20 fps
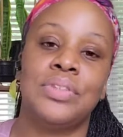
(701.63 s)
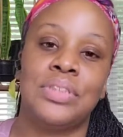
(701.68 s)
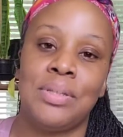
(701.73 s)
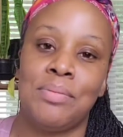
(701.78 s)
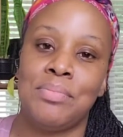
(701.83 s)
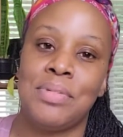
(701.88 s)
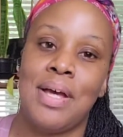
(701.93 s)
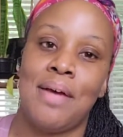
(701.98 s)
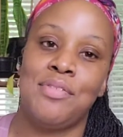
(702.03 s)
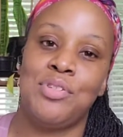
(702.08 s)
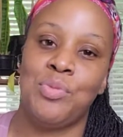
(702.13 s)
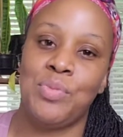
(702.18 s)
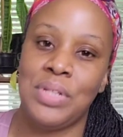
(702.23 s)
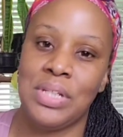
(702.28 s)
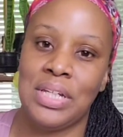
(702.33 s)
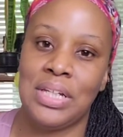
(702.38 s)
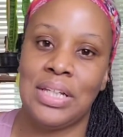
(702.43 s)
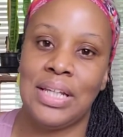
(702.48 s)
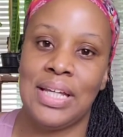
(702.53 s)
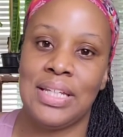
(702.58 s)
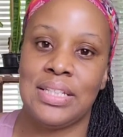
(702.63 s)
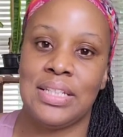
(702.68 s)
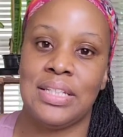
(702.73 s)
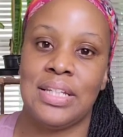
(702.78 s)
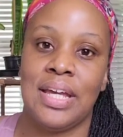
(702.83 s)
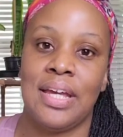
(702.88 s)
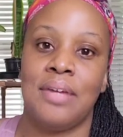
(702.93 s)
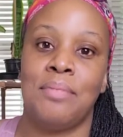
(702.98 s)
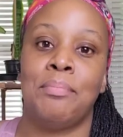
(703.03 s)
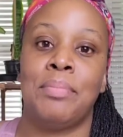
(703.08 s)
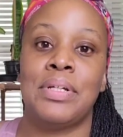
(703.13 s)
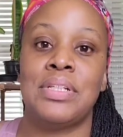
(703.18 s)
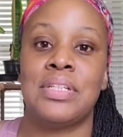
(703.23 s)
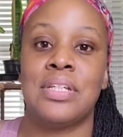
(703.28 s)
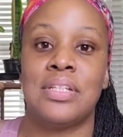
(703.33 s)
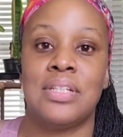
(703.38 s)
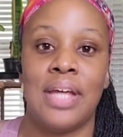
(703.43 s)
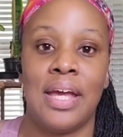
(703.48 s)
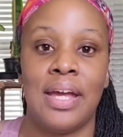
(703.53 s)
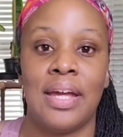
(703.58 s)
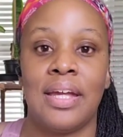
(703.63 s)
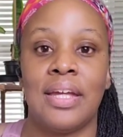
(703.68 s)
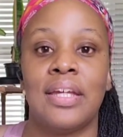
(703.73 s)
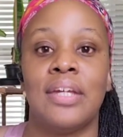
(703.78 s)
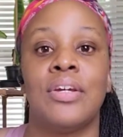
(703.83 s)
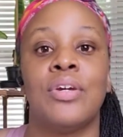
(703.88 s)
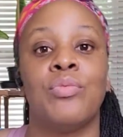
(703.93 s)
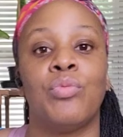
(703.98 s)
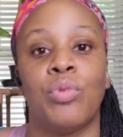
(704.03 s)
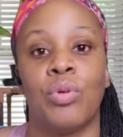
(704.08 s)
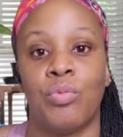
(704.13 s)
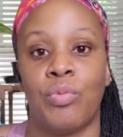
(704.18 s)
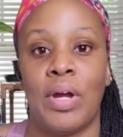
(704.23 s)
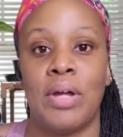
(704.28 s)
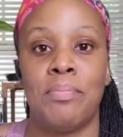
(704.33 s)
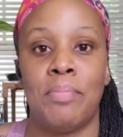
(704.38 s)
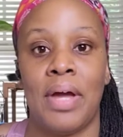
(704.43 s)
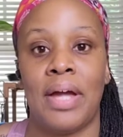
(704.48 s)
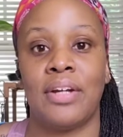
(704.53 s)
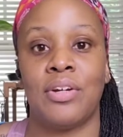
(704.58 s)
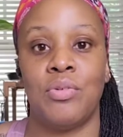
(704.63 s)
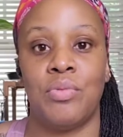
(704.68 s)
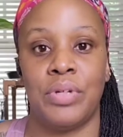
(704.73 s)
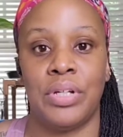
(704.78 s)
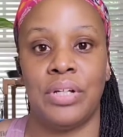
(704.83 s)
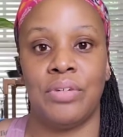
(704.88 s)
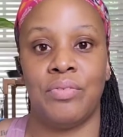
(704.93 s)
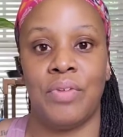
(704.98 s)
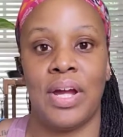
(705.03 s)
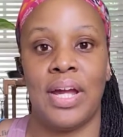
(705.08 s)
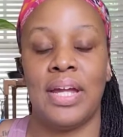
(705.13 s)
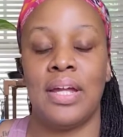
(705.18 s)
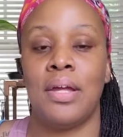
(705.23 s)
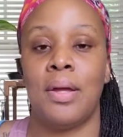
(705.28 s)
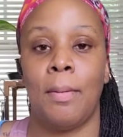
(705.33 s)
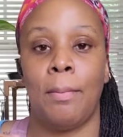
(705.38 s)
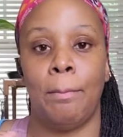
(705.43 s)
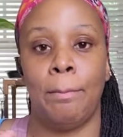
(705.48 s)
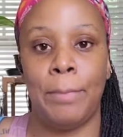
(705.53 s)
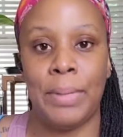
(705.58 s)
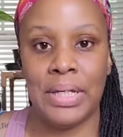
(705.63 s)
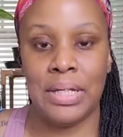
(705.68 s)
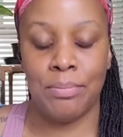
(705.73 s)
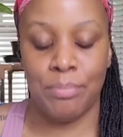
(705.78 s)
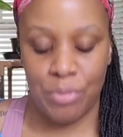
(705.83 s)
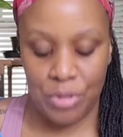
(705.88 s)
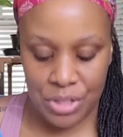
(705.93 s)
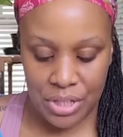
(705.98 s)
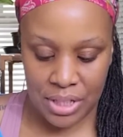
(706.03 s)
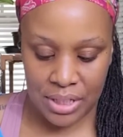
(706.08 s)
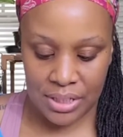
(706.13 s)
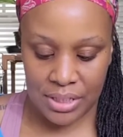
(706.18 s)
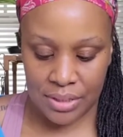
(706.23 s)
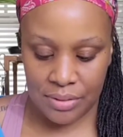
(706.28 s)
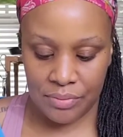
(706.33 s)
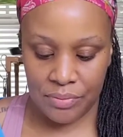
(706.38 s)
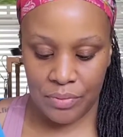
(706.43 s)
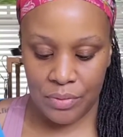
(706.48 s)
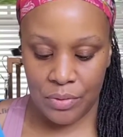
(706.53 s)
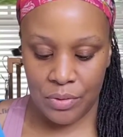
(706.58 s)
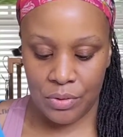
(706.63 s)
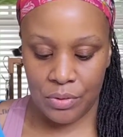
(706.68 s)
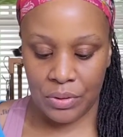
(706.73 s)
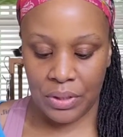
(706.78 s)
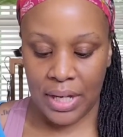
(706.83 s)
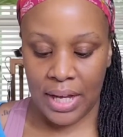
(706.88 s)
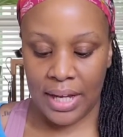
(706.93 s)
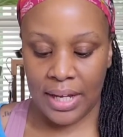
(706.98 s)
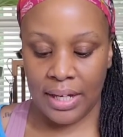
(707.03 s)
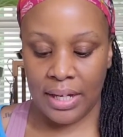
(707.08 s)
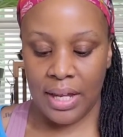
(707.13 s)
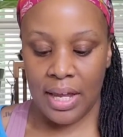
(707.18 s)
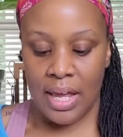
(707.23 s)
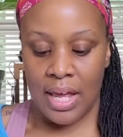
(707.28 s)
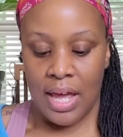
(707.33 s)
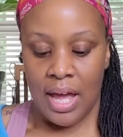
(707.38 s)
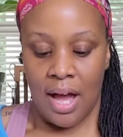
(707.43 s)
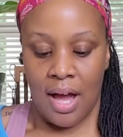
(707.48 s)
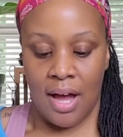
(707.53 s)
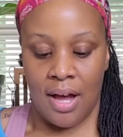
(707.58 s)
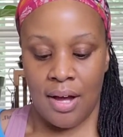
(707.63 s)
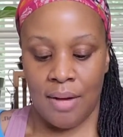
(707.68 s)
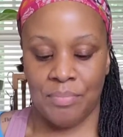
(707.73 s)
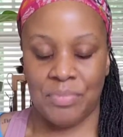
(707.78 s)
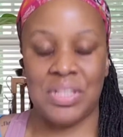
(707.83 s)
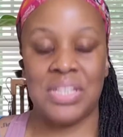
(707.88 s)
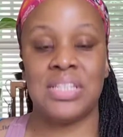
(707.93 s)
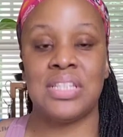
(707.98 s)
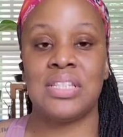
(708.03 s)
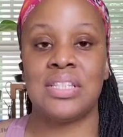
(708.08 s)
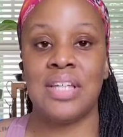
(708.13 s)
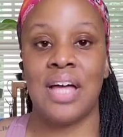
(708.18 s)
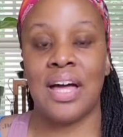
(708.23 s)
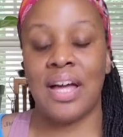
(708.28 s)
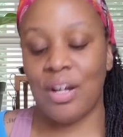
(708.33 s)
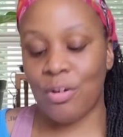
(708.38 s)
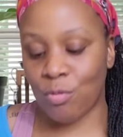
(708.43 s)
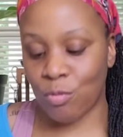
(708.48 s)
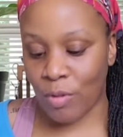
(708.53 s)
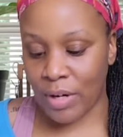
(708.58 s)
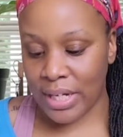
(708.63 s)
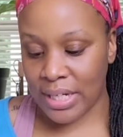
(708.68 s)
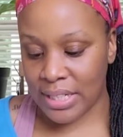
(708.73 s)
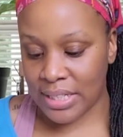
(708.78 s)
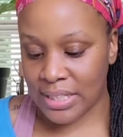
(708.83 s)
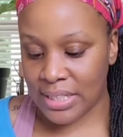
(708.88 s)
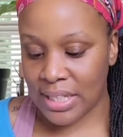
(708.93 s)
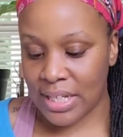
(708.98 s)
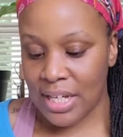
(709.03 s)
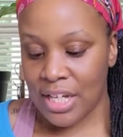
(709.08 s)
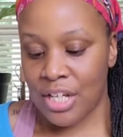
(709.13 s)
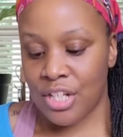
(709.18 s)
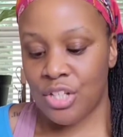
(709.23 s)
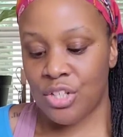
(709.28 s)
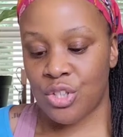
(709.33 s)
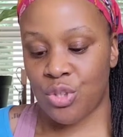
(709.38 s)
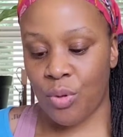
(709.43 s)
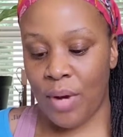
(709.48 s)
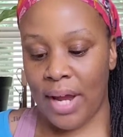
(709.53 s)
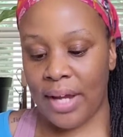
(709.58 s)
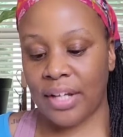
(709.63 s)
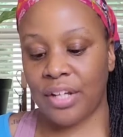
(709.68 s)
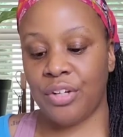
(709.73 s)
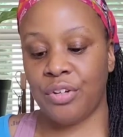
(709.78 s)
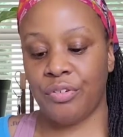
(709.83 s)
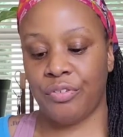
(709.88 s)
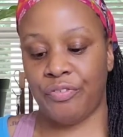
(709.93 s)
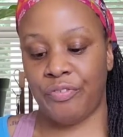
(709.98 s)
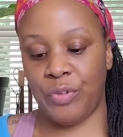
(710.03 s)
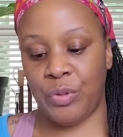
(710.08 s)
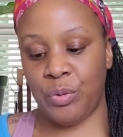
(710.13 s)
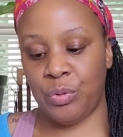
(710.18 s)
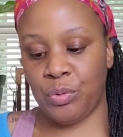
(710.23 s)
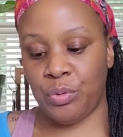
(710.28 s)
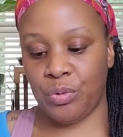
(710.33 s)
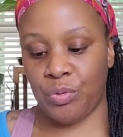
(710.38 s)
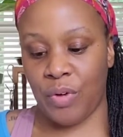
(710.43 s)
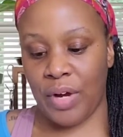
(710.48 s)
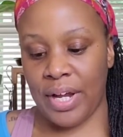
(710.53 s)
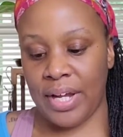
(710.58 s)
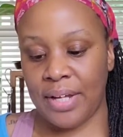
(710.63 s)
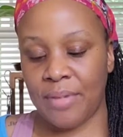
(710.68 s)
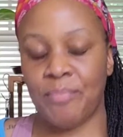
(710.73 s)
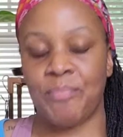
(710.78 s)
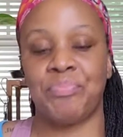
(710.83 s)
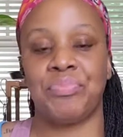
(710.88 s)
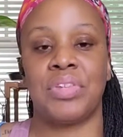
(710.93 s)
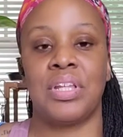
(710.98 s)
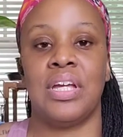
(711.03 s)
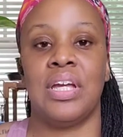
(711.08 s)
Sometimes we need a lazy day, but today we're right back on it, right? Being productive, okay? This is not a race. Track your food, right?